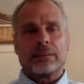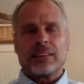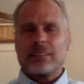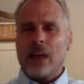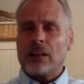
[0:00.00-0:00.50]

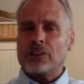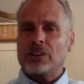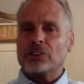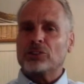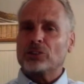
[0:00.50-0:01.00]
technology
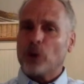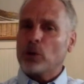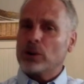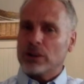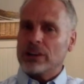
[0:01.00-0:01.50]
is so
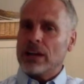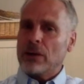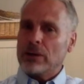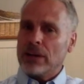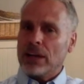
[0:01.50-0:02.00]
good
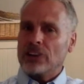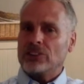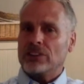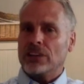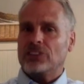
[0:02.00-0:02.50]

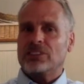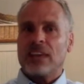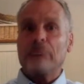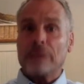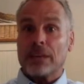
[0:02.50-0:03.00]
nowadays, it's
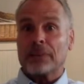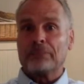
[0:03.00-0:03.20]
tempting